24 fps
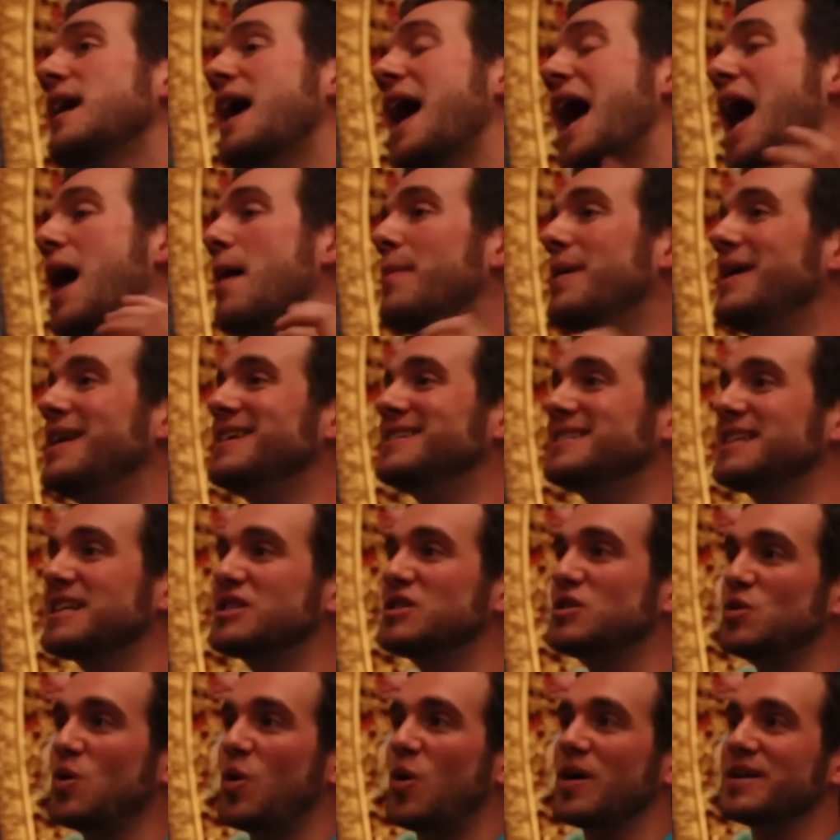happiness is
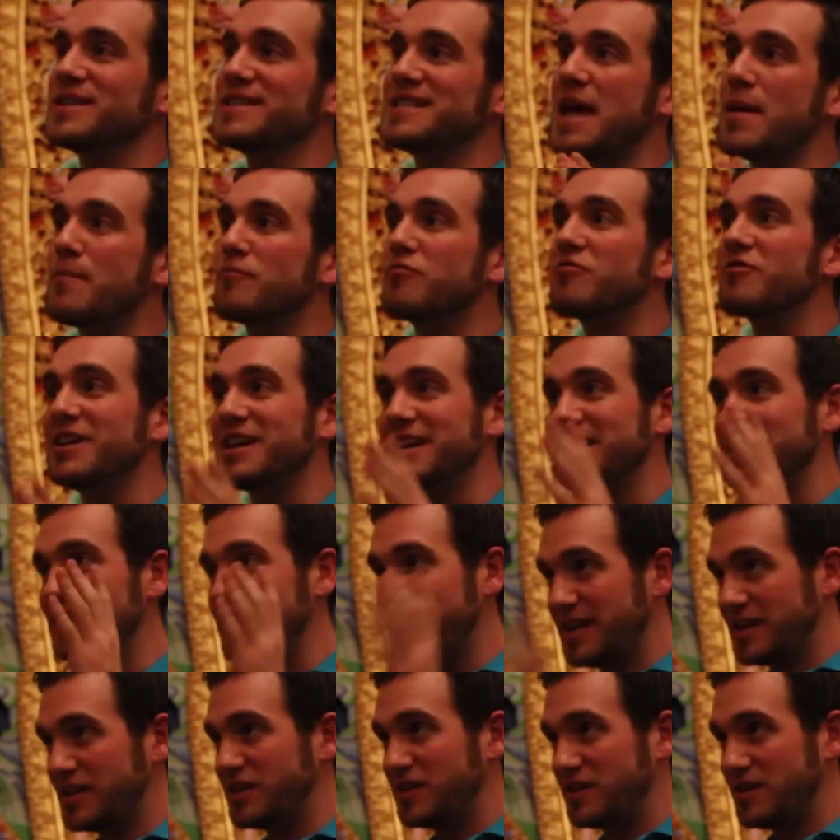not a temporary
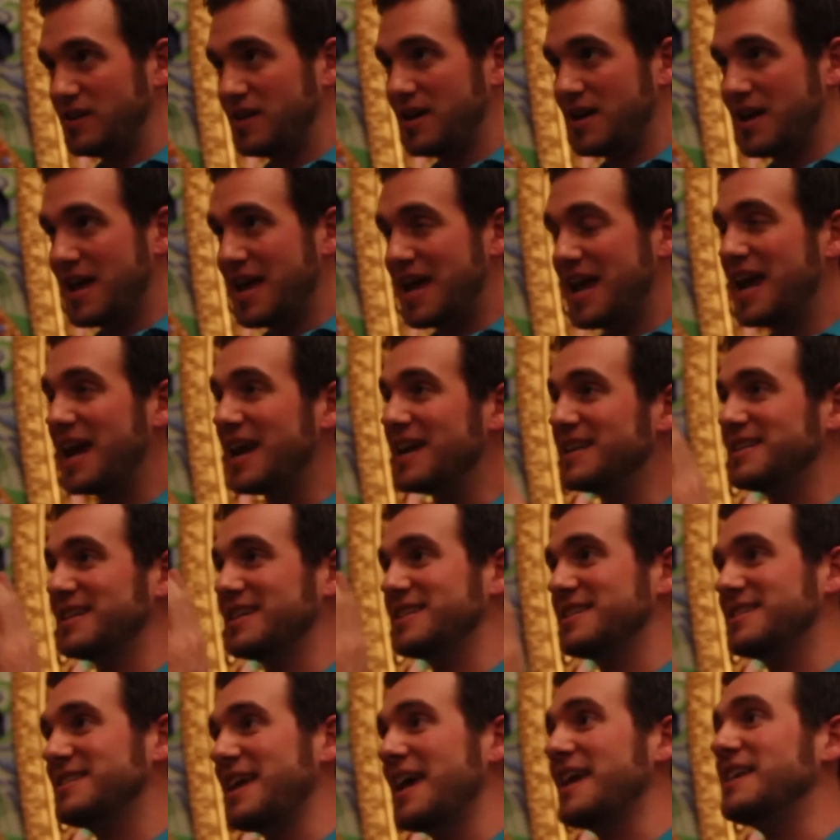condition, it is a
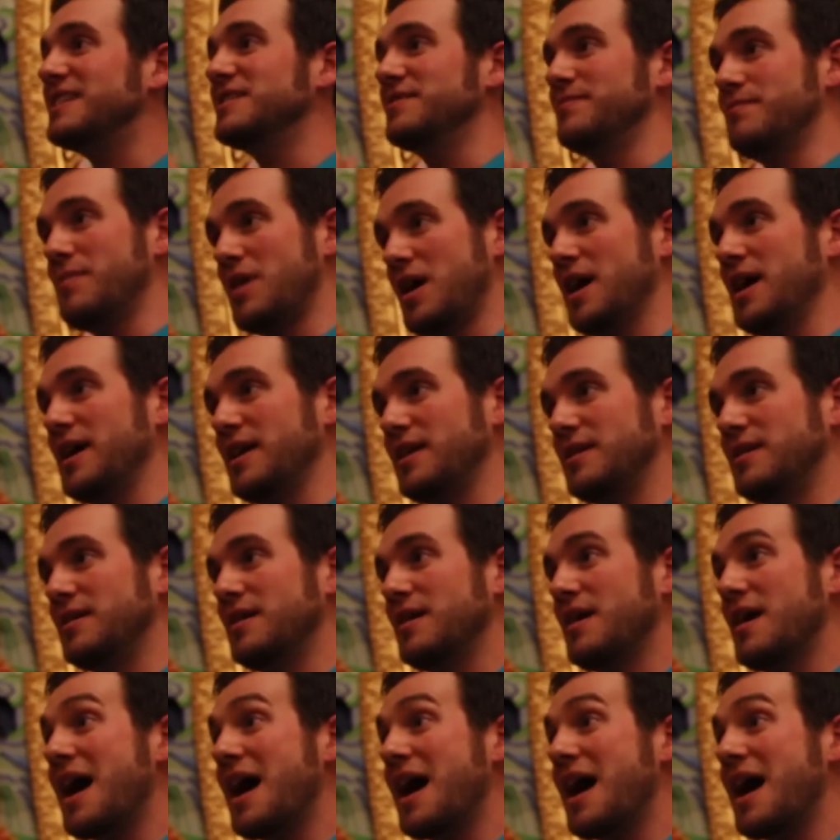state of mind.